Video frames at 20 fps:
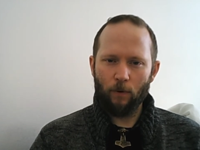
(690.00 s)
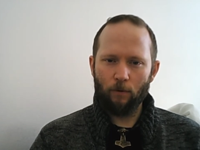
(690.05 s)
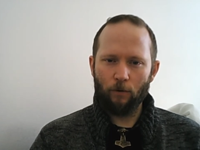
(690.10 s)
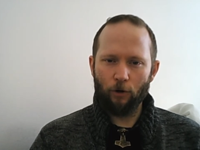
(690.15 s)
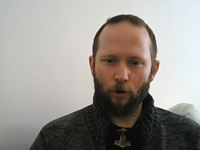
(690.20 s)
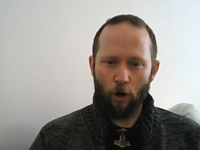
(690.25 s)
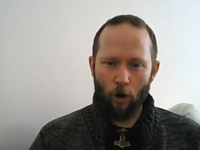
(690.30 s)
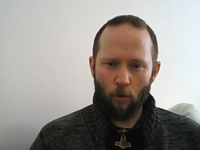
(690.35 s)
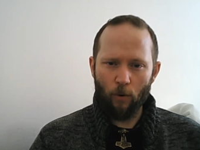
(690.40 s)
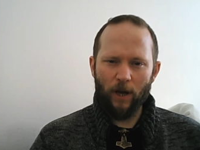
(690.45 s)

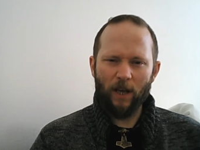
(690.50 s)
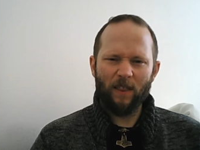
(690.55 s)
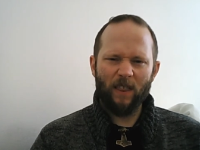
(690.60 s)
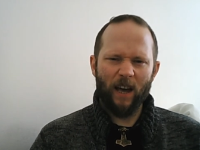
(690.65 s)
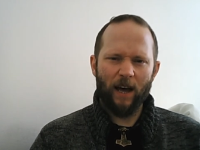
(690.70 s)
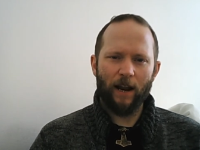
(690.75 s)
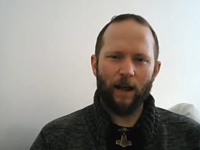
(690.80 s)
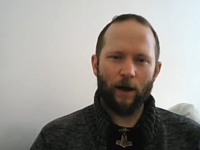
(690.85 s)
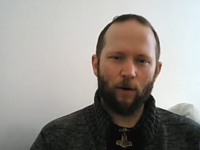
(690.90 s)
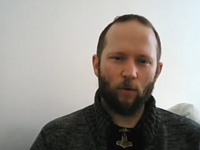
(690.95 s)
knowing
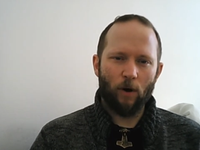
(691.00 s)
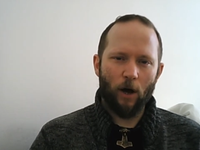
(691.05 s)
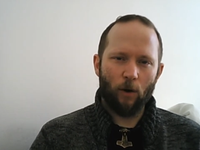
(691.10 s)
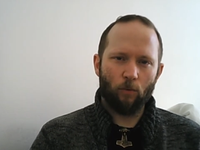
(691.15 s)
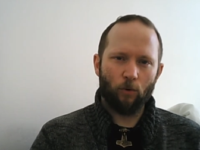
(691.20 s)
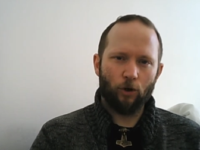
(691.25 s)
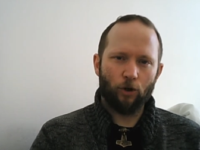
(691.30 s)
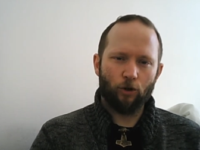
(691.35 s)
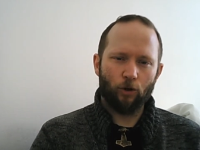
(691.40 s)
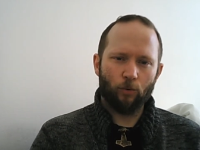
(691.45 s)
that I, I
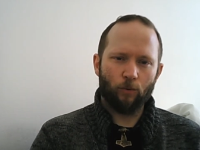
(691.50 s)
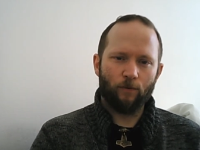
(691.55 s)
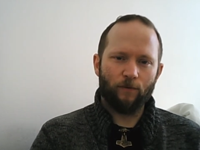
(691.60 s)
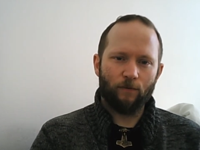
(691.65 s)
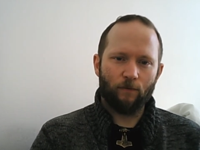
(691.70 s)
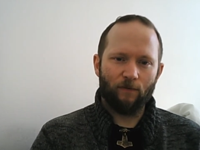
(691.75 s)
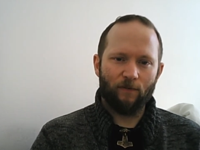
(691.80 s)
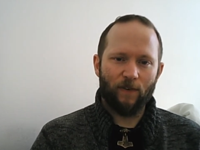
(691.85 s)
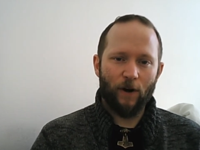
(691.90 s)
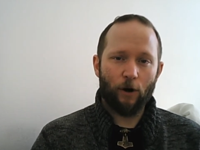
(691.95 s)
would do
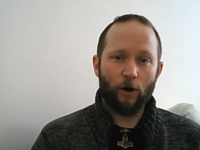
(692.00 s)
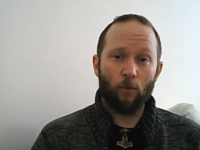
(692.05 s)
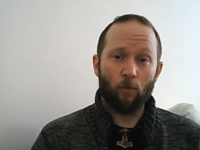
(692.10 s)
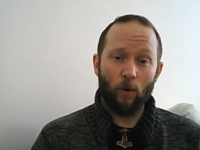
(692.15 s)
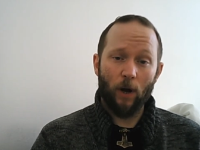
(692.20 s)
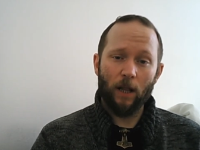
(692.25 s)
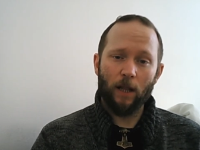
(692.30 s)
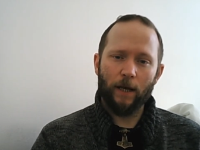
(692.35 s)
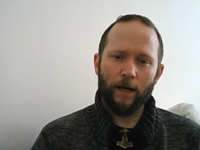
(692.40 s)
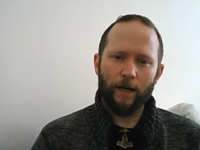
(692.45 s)
very
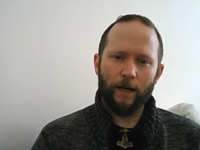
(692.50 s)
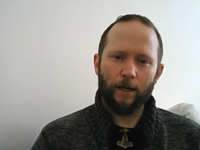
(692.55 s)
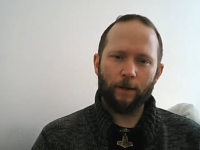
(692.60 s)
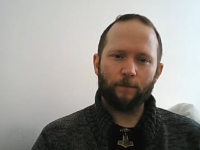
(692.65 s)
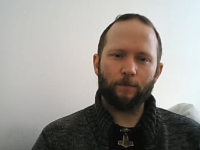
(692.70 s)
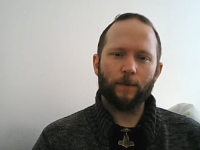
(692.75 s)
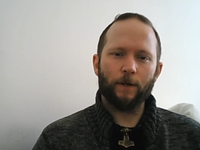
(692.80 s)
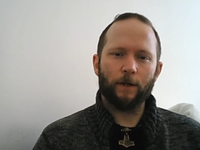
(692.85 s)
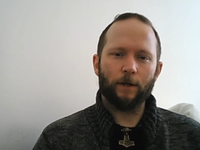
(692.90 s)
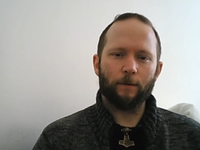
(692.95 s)
well at it
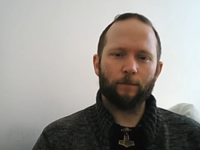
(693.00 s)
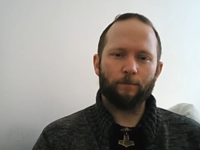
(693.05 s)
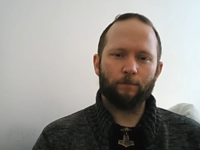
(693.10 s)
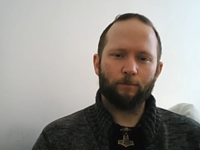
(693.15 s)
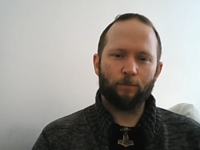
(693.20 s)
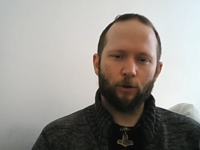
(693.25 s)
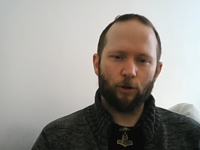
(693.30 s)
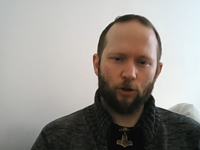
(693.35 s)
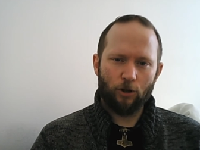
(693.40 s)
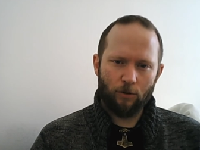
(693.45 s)
uh,
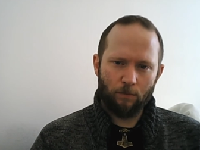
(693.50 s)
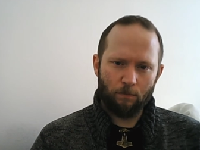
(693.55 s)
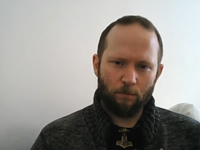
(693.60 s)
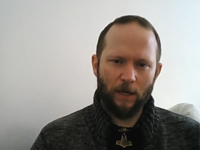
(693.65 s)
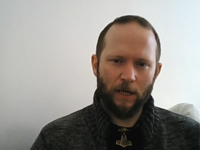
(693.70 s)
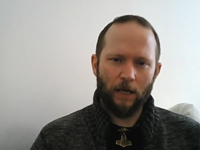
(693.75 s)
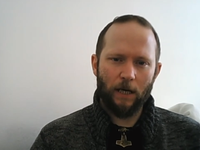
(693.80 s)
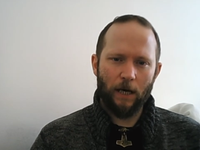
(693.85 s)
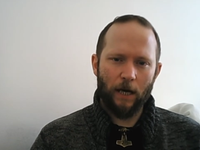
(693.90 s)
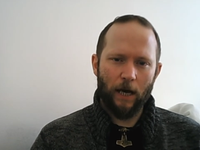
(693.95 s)
puts
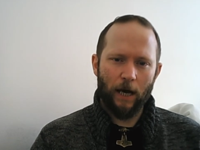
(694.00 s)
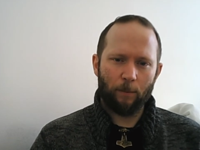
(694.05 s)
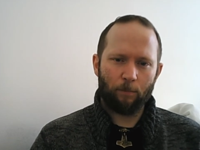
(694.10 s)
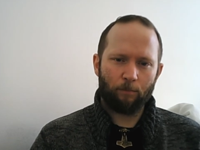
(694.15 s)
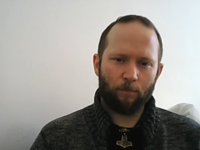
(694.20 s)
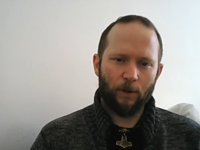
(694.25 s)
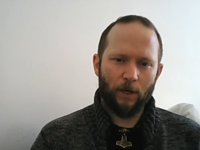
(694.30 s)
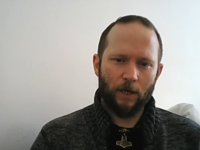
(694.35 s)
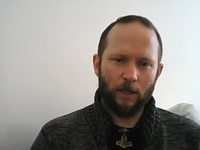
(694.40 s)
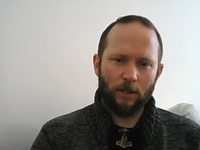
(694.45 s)
me at
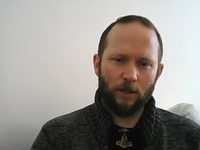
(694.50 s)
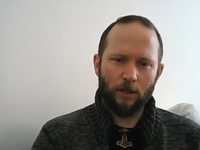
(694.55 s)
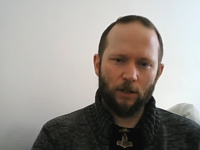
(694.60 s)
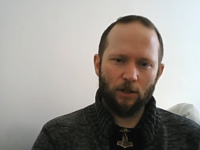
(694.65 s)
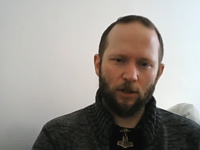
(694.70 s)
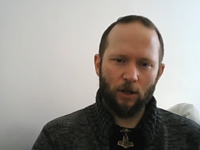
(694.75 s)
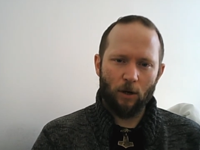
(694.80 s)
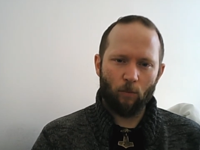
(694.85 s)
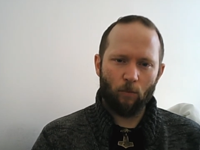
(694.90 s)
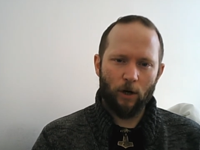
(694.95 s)
peace in
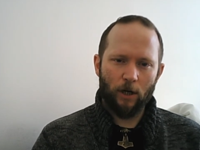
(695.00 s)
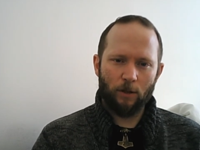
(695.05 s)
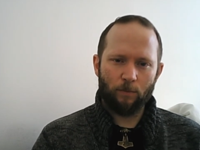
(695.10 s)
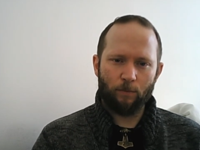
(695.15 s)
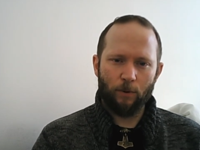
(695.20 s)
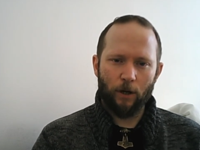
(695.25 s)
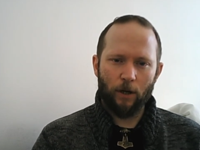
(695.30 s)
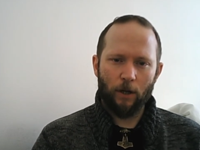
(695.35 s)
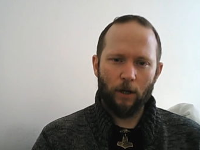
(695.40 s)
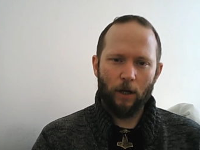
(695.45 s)
some ways,
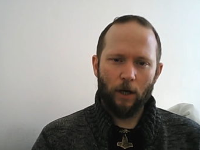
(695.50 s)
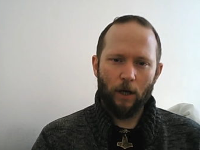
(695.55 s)
but